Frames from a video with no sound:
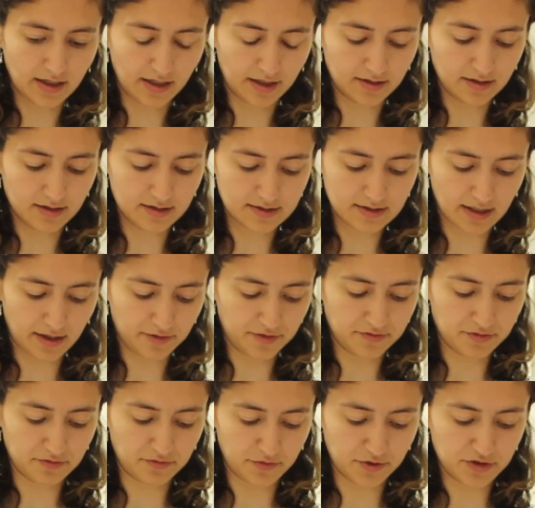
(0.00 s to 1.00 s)
Had this out
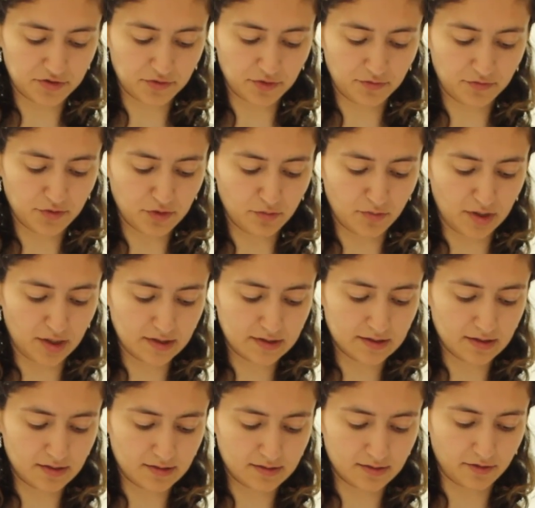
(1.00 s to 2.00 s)
of the fridge for a few minutes
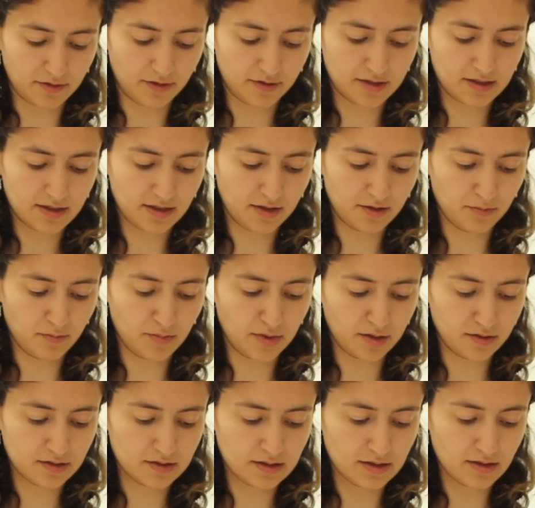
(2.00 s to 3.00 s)
and it's already kind of
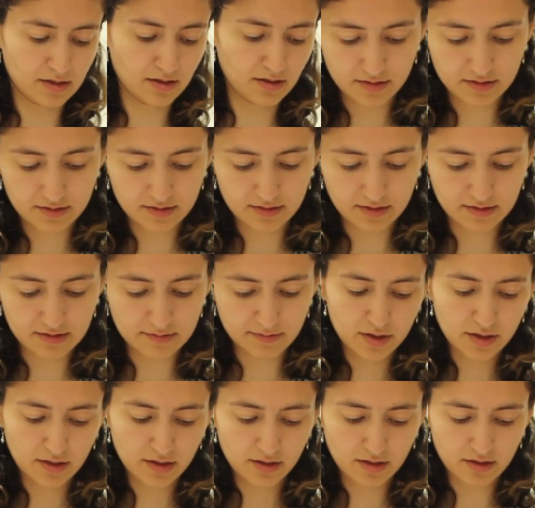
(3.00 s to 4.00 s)
melty. This is
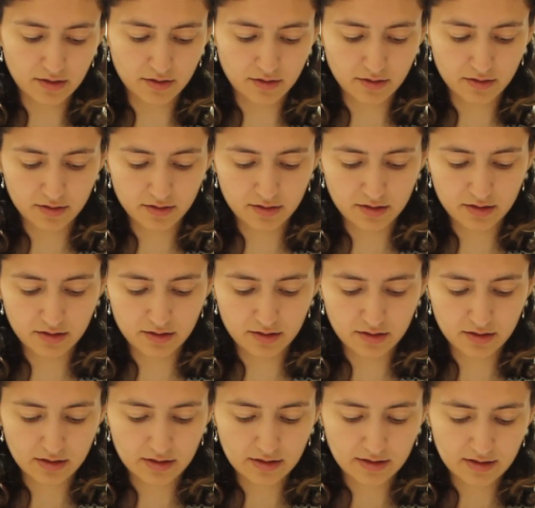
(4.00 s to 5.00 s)
1/3.
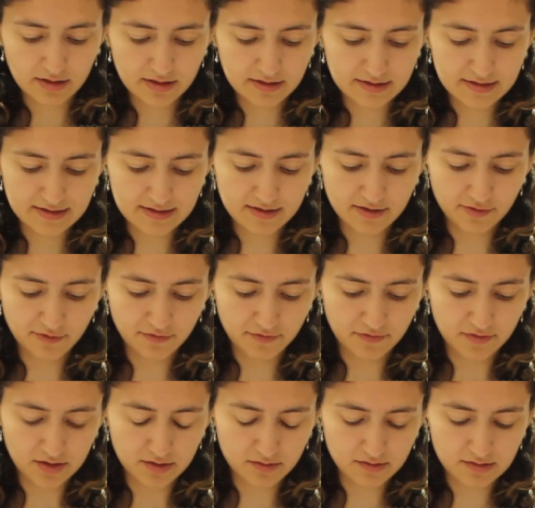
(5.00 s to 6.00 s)
It still
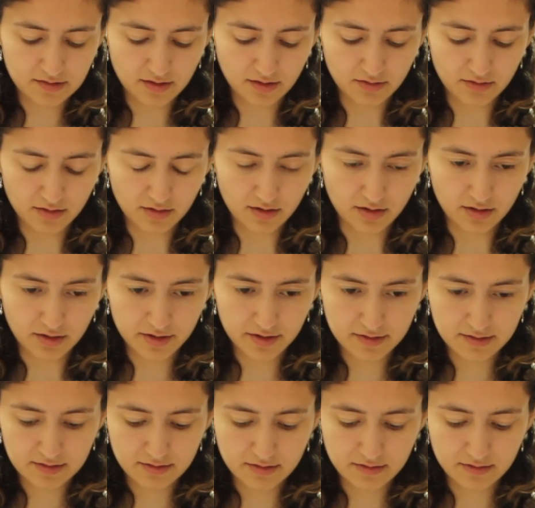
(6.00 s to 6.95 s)
feels like a lot.